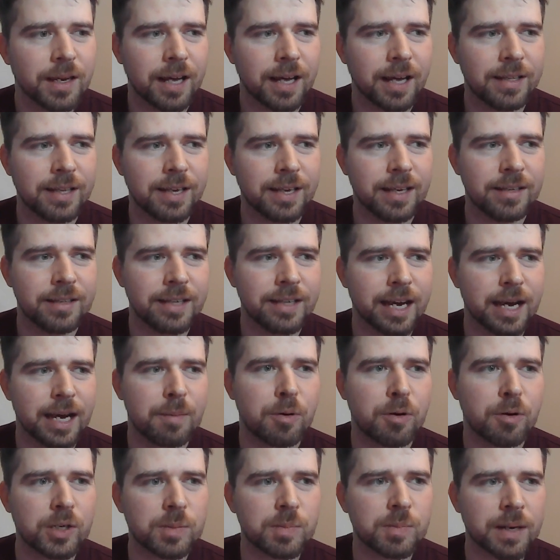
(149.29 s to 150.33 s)
And then, yeah,
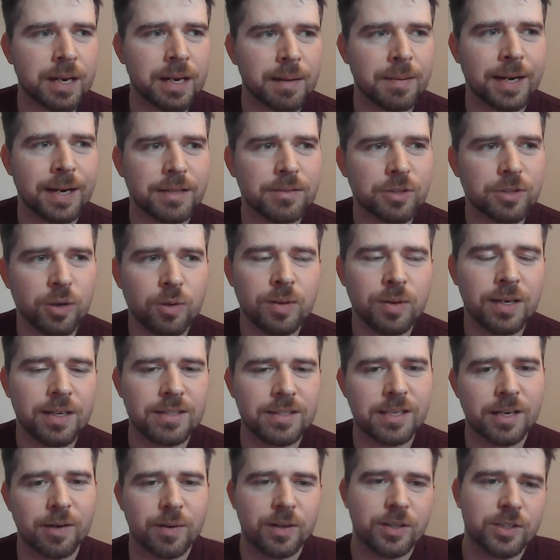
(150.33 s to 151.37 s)
approximately about 2
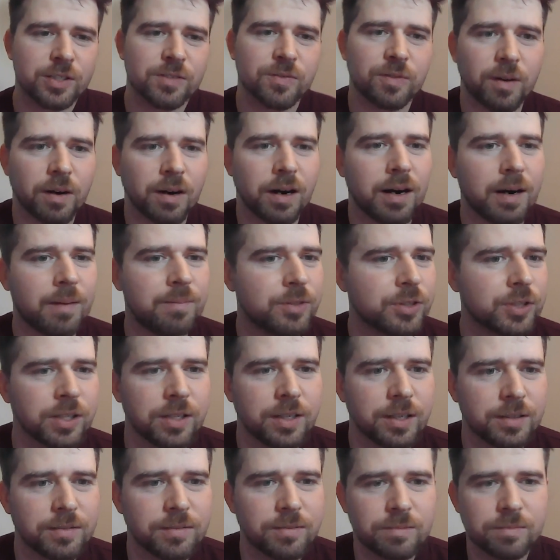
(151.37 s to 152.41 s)
years ago, I just thought, oh, I'm just
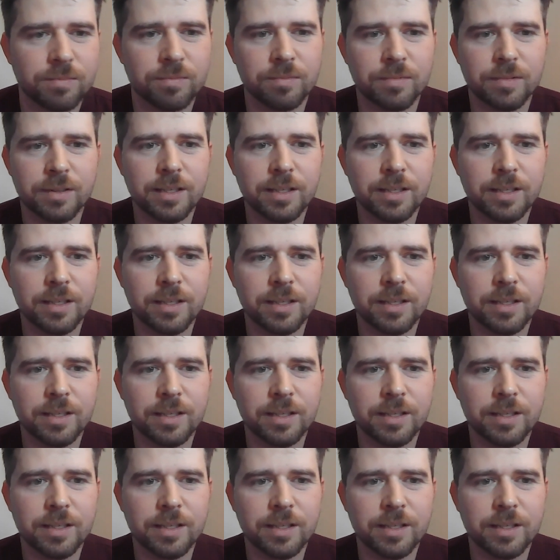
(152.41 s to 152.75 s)
going to